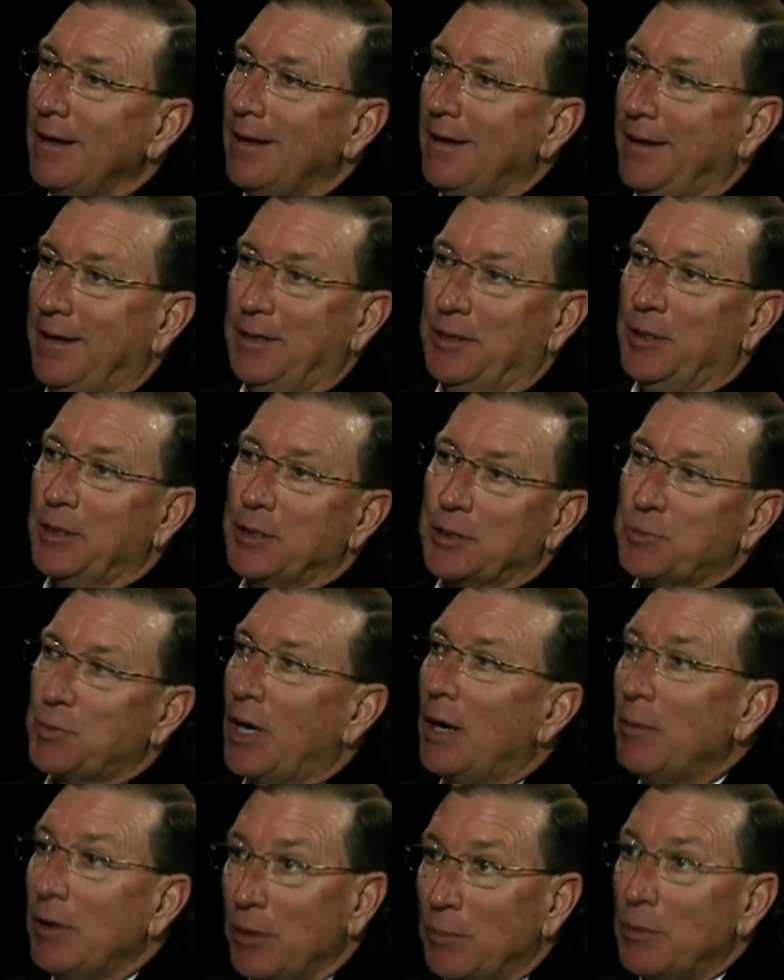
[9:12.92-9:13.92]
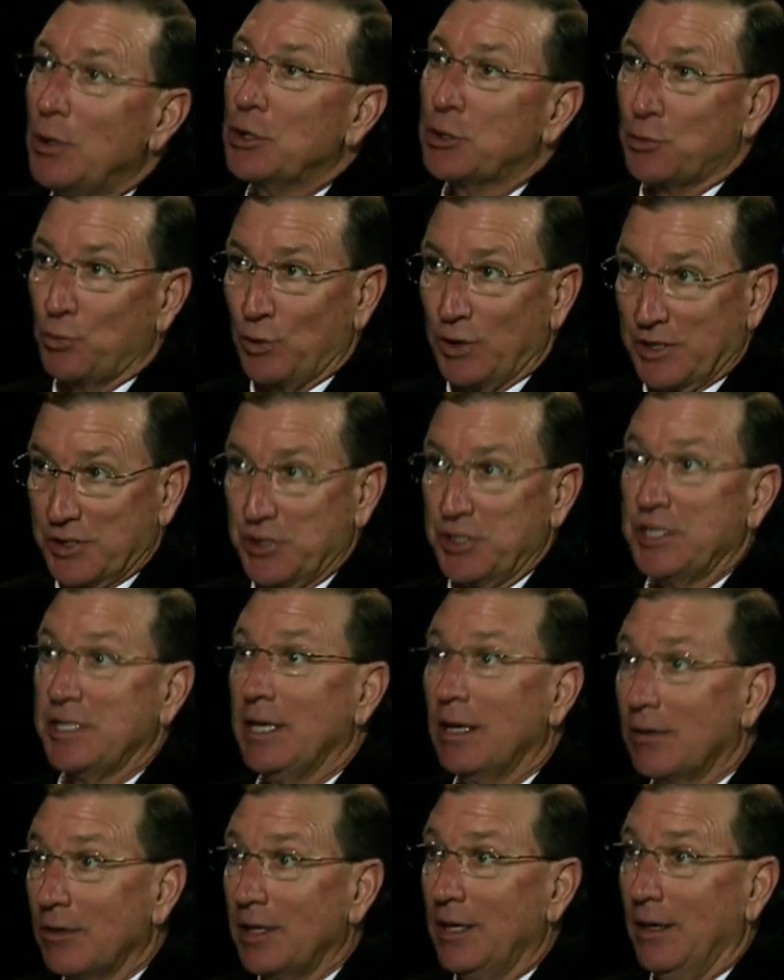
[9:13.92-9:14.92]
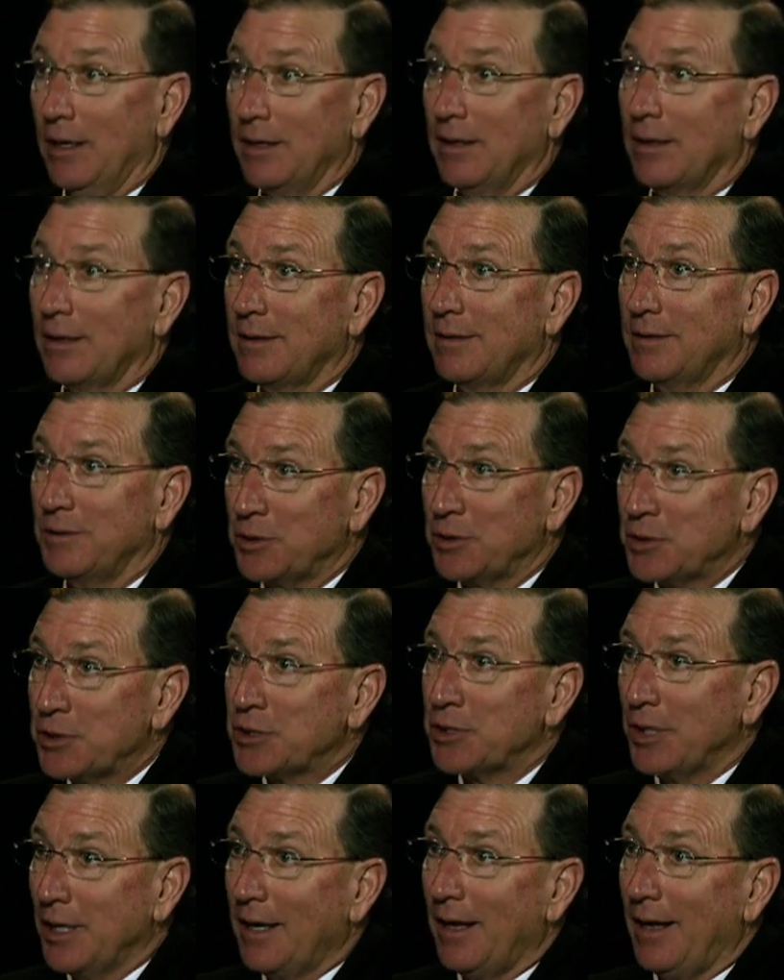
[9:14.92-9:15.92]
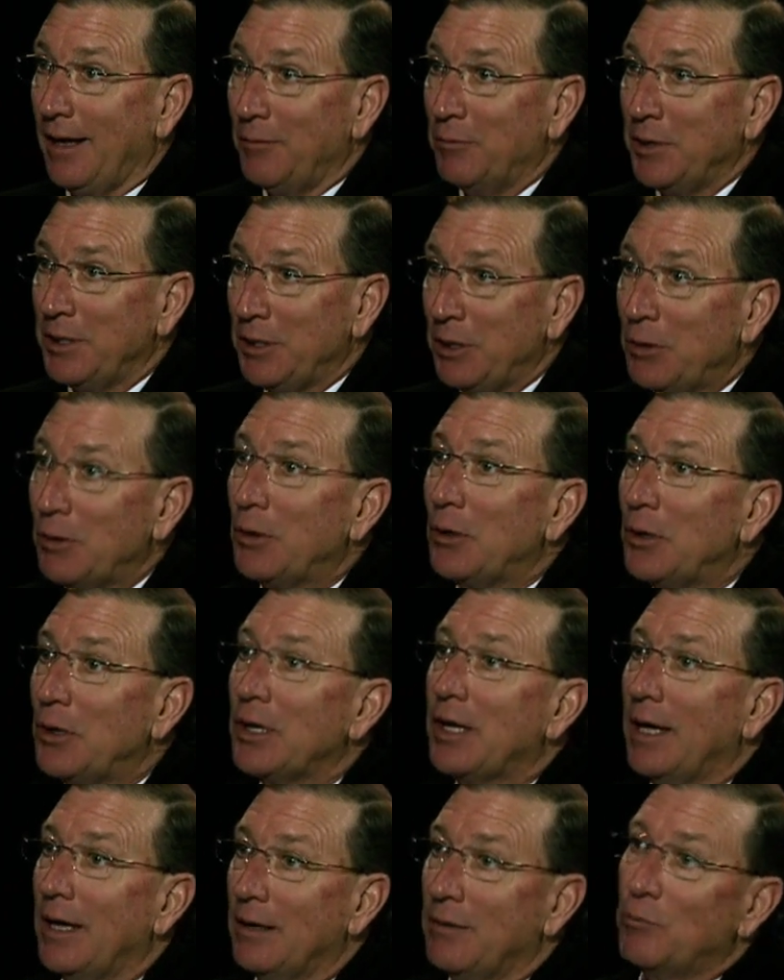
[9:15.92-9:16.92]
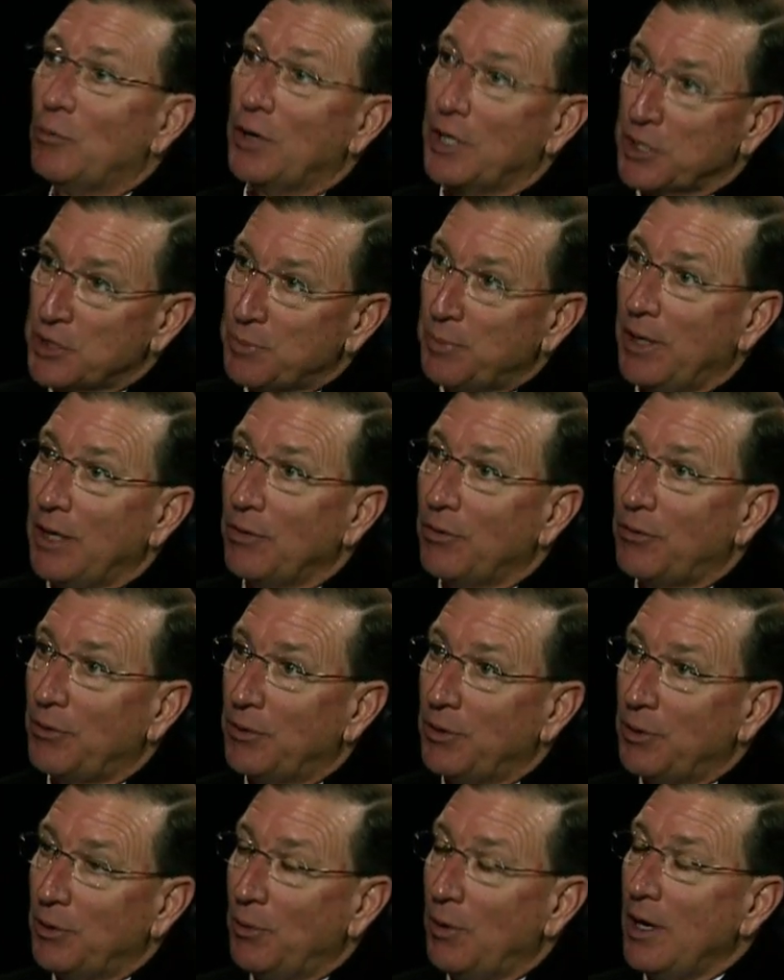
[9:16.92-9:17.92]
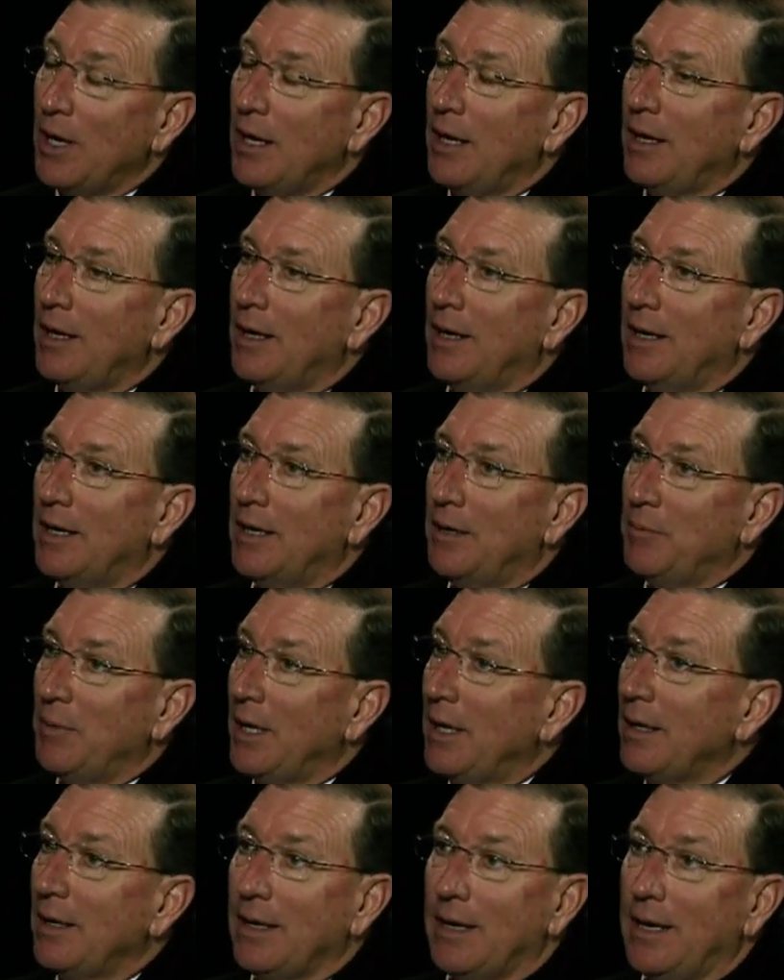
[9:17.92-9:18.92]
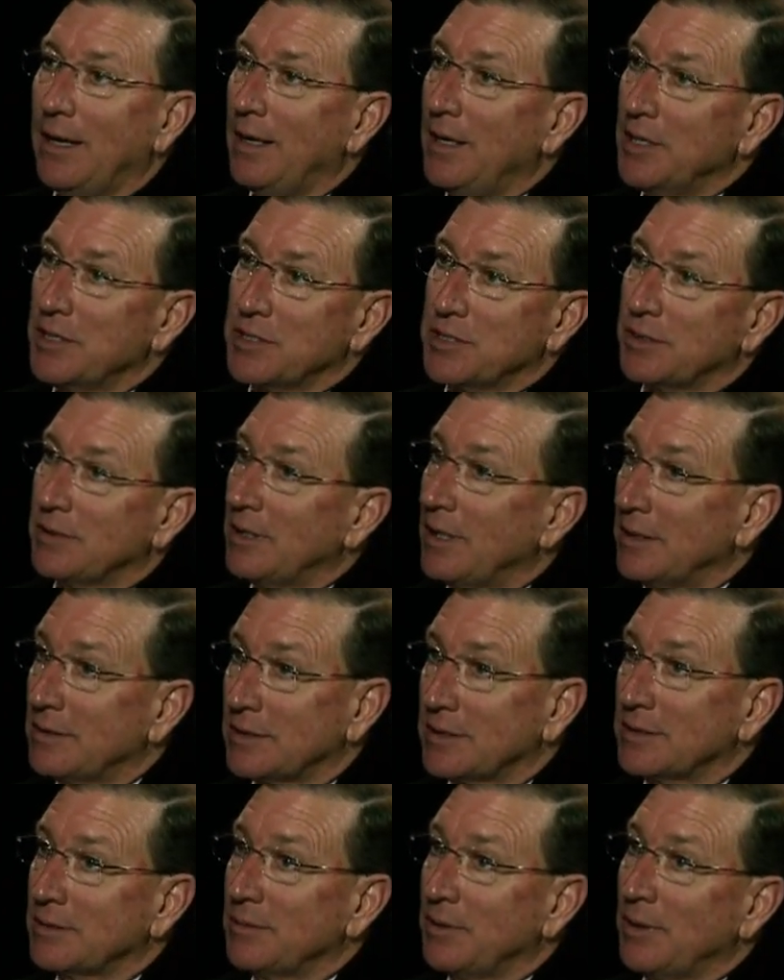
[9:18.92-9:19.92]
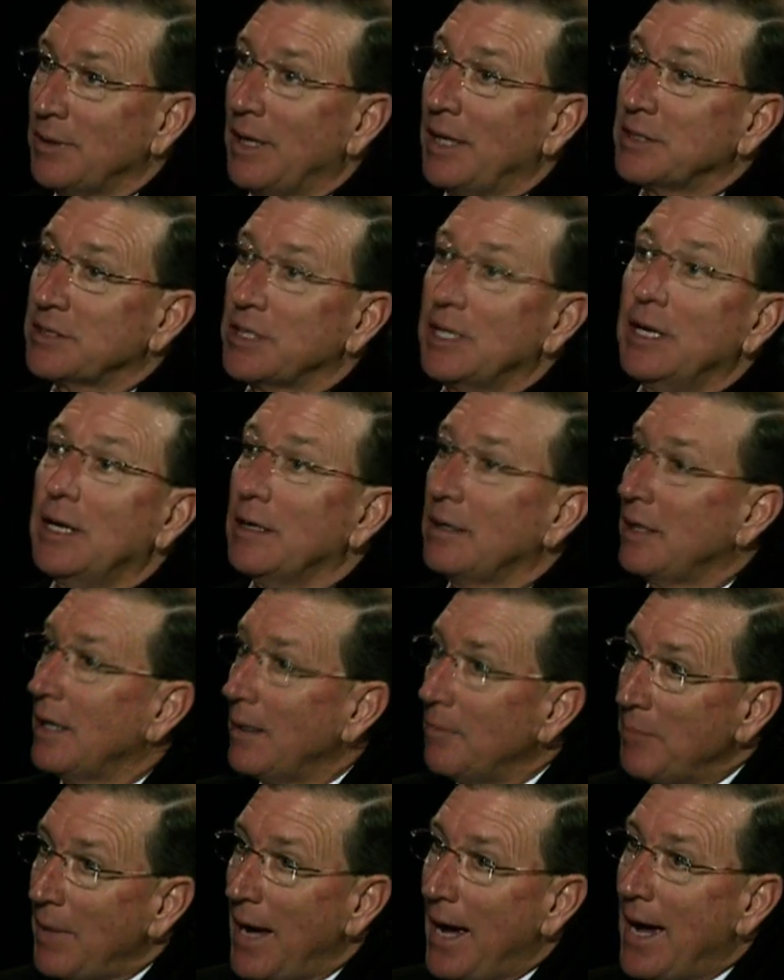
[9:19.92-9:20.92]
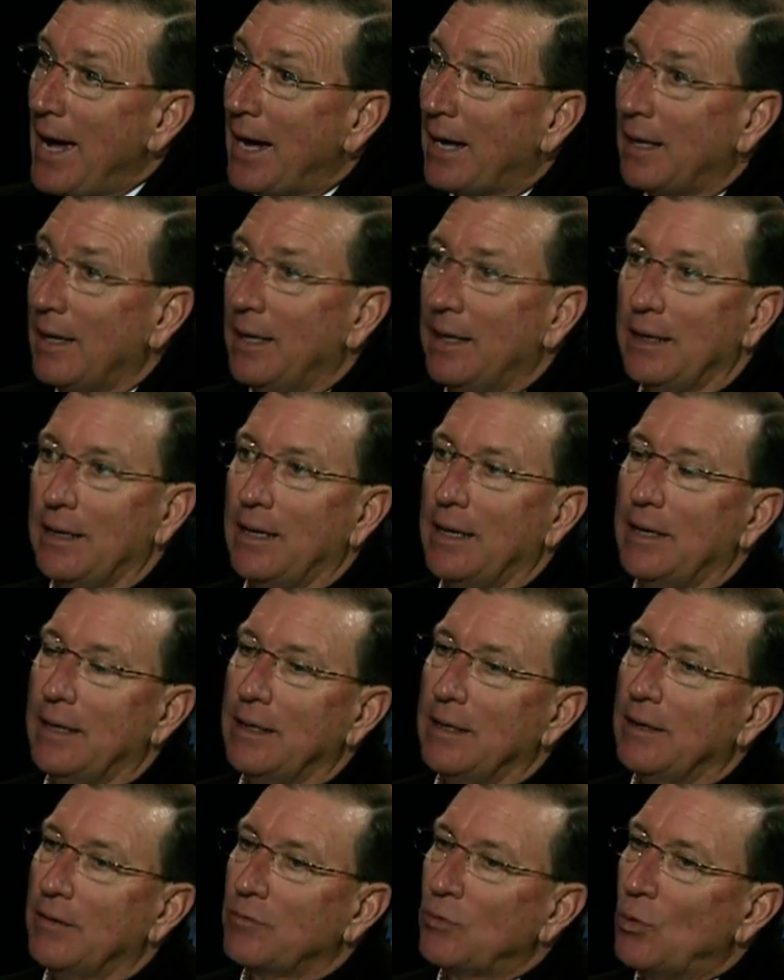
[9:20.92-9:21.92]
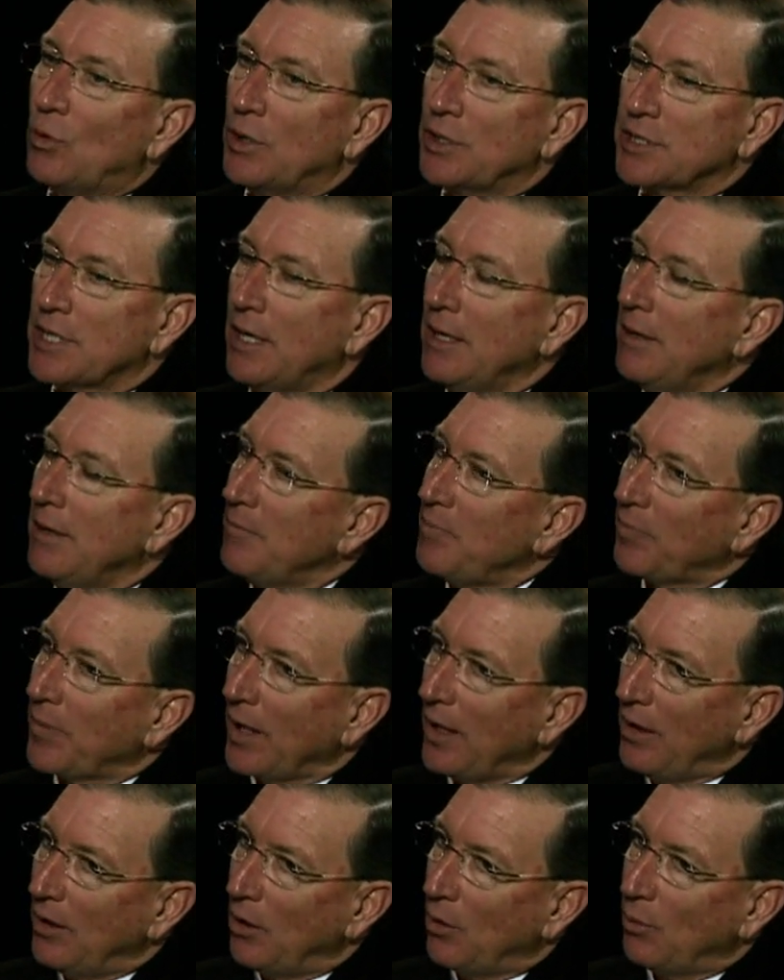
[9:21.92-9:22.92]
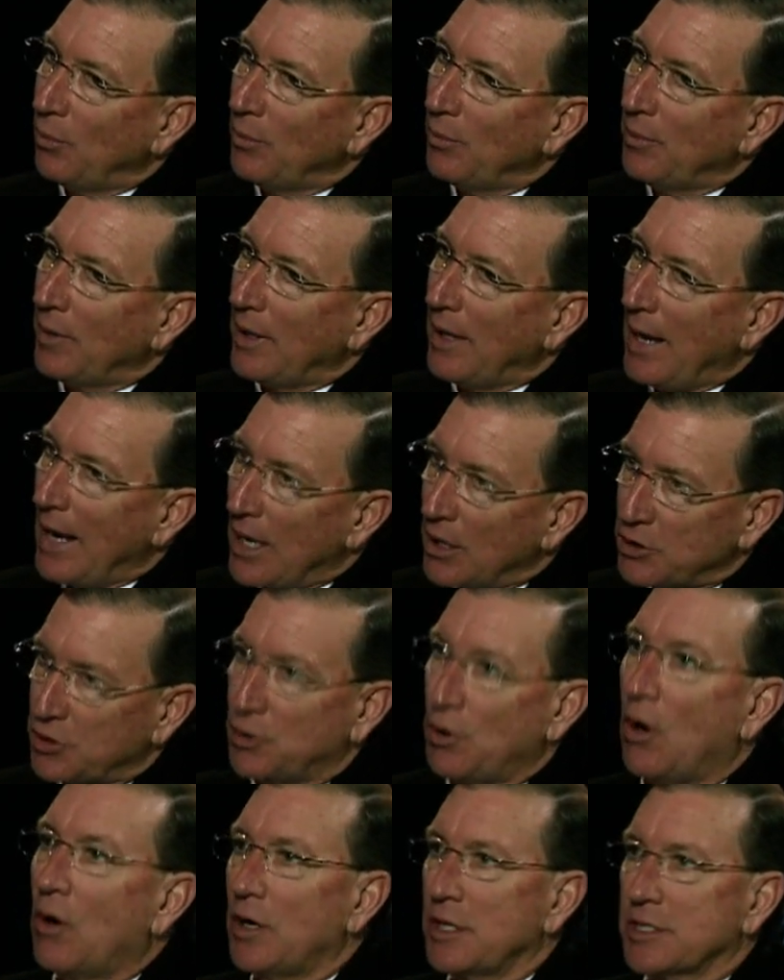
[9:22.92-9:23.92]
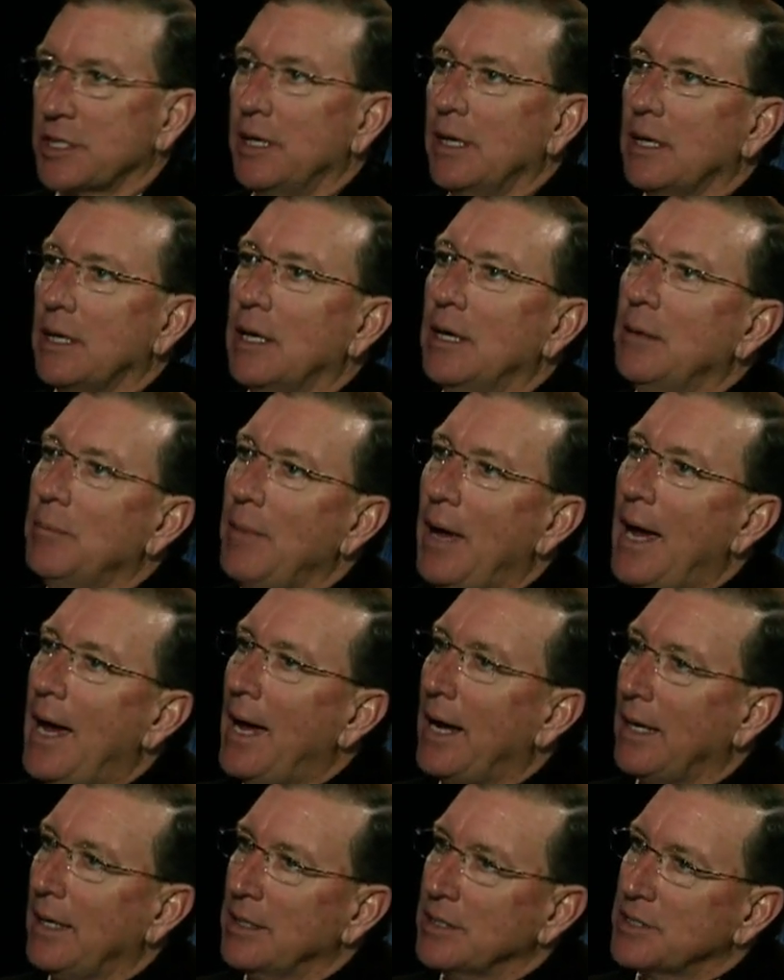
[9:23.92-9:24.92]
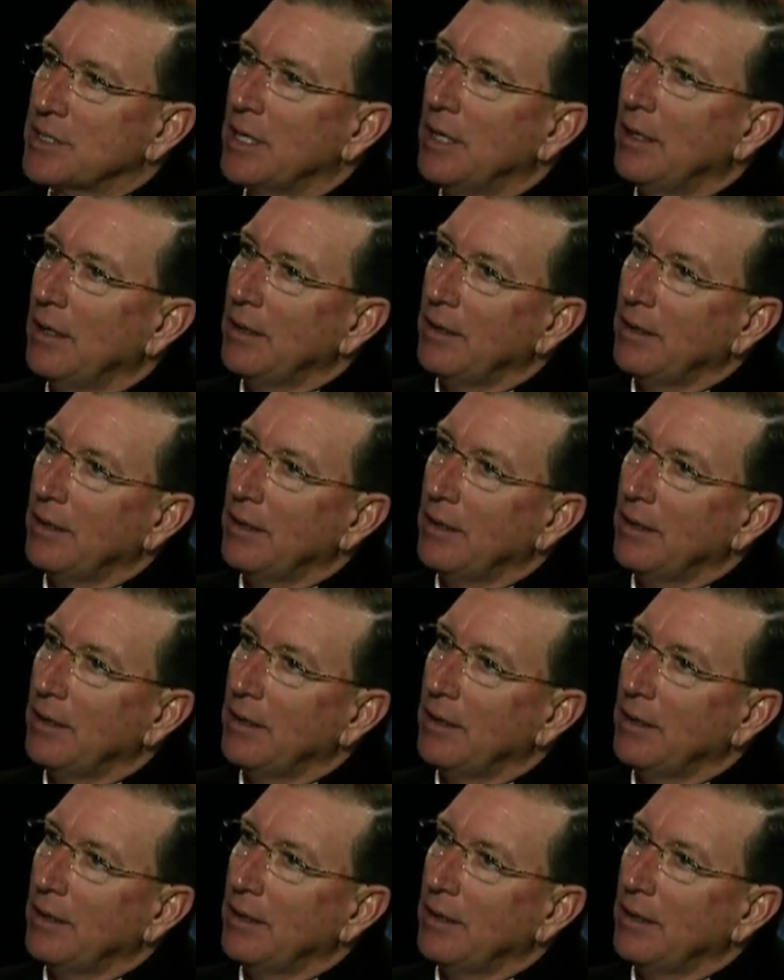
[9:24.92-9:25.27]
is probably the most resilient city when you look at what it's been through um, it, it is it's it's going to come back and, and of course you know, how strong it's going to come back is,